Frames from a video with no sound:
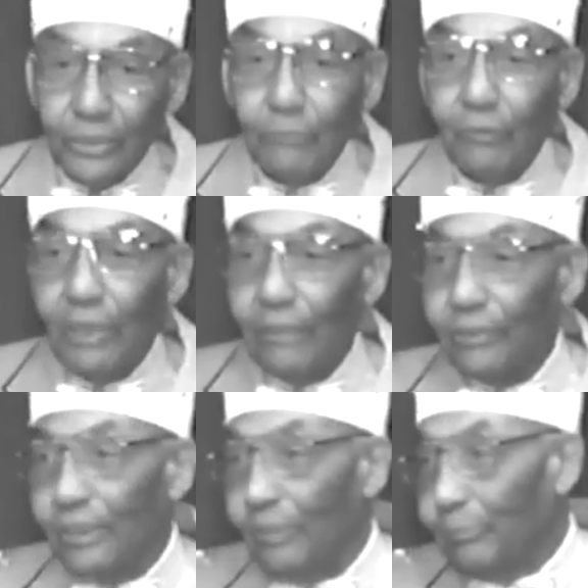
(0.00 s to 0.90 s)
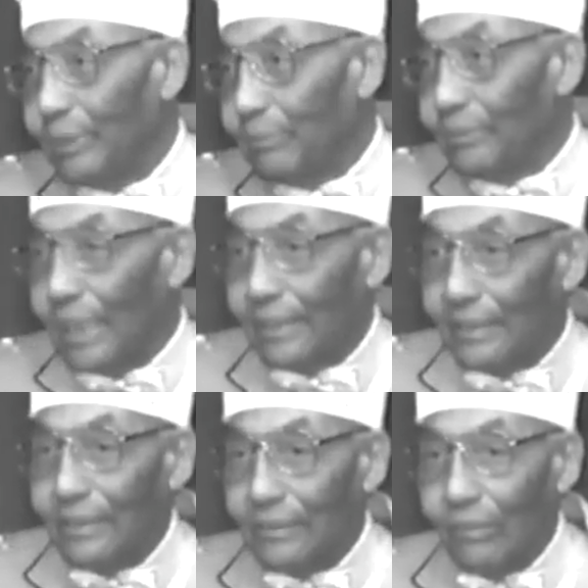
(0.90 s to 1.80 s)
What do you have?
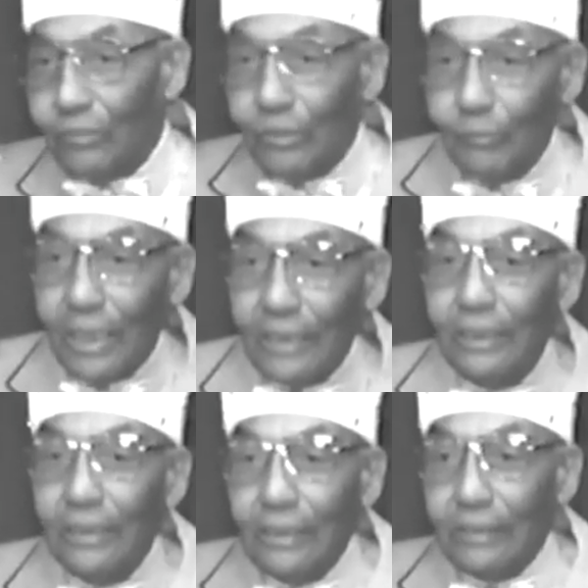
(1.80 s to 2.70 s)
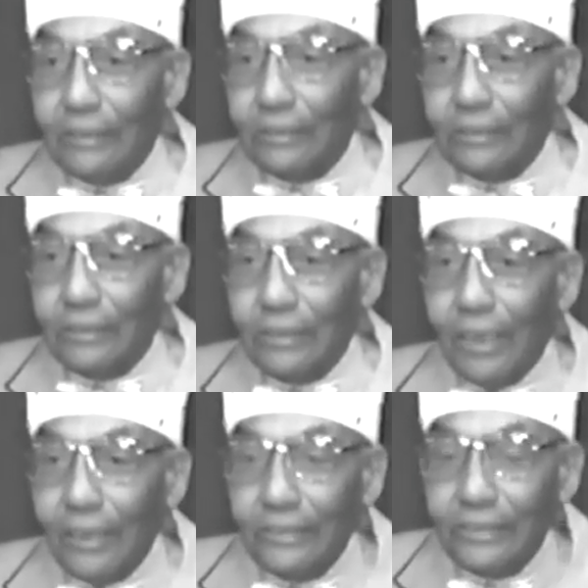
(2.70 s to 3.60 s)
Nothing. And here come some of our
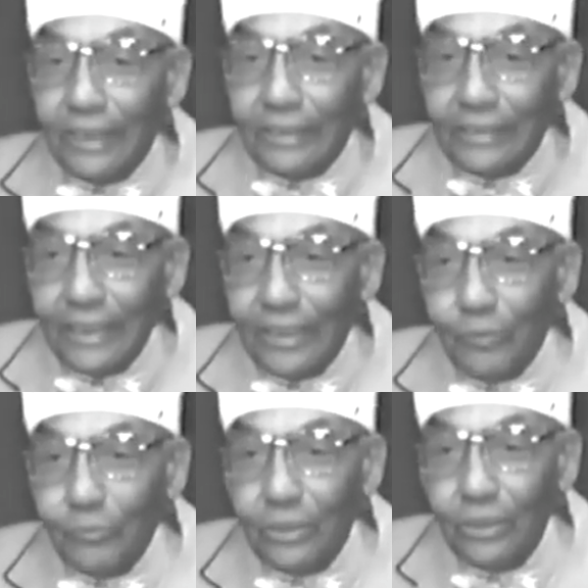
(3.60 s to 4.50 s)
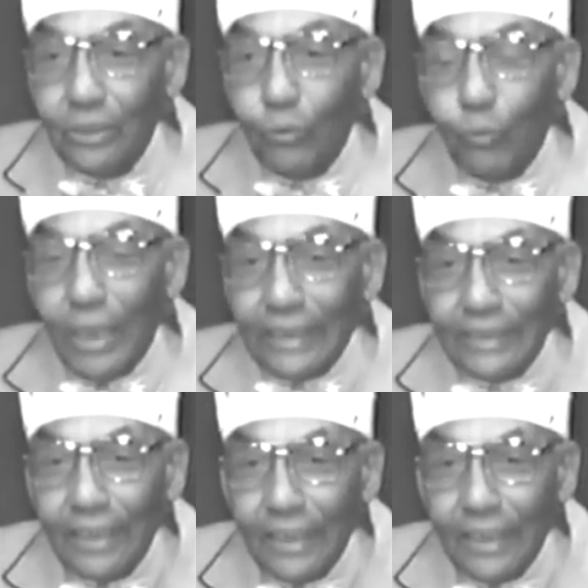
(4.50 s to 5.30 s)
little peoples out there talking about